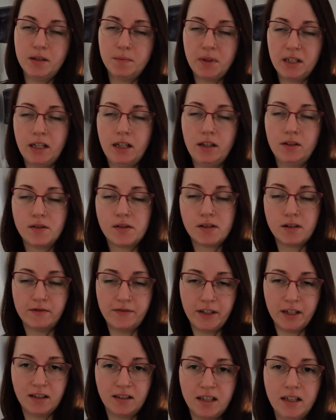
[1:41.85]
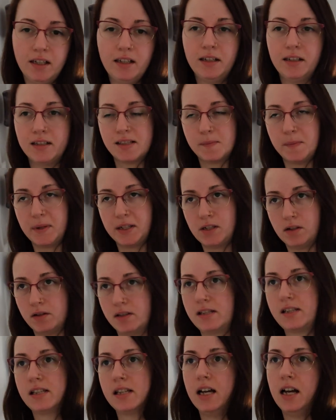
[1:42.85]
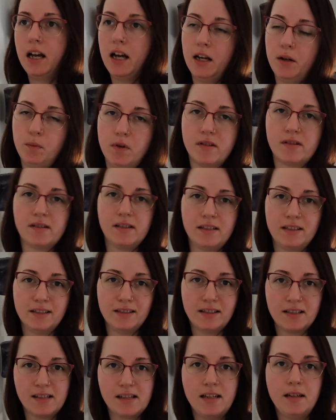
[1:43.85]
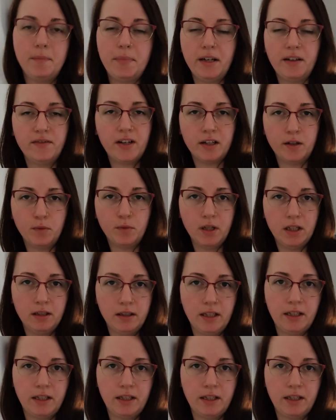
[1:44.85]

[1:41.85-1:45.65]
but I also think it's because I wasn't sleeping very well,